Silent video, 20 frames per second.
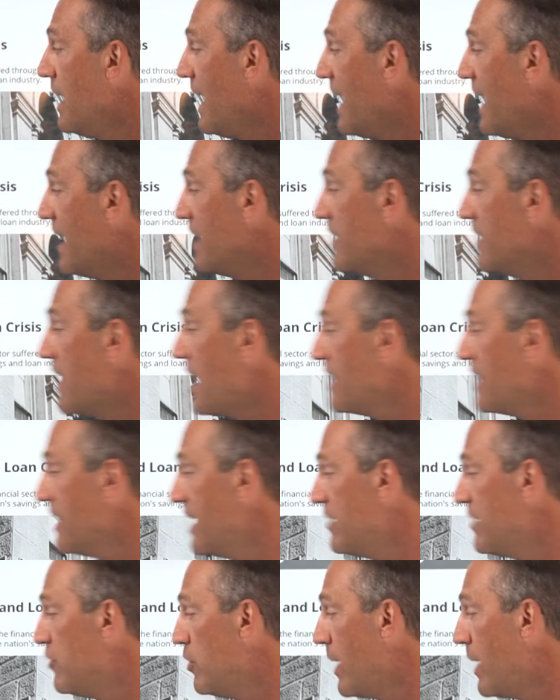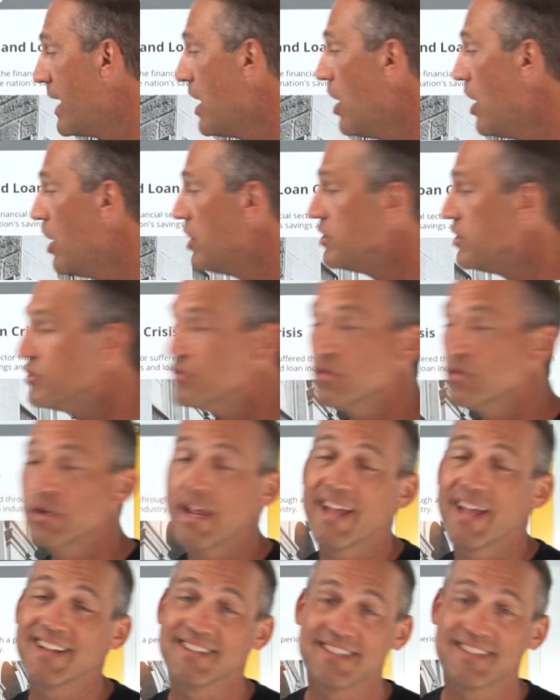and that led to a
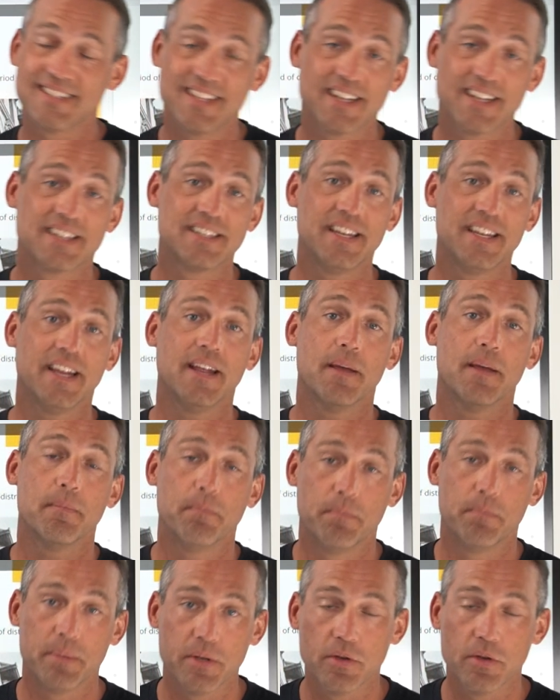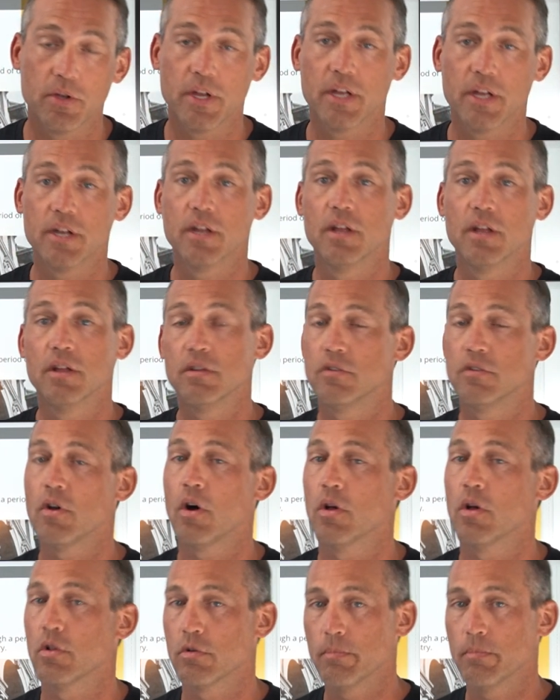$160 billion
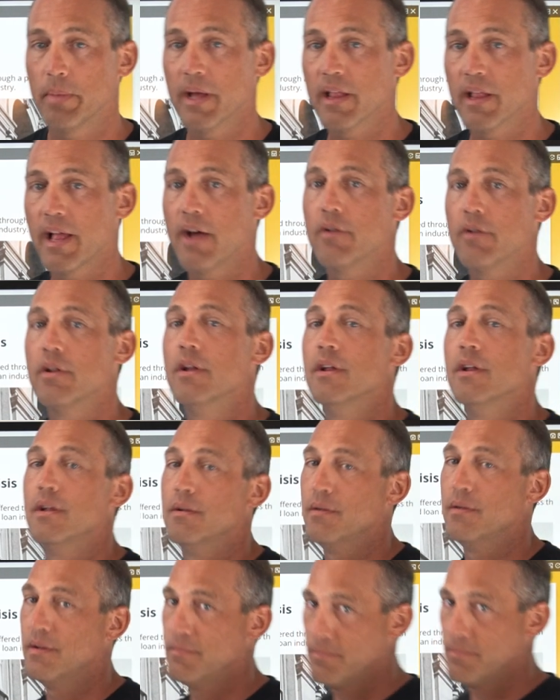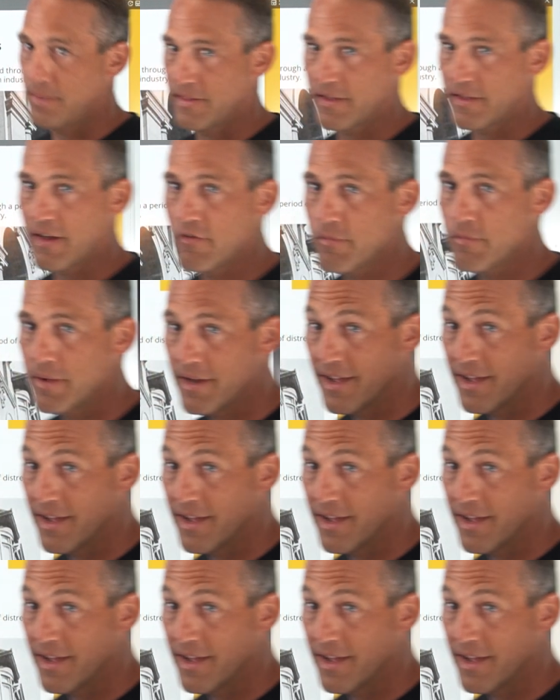bailout by the government.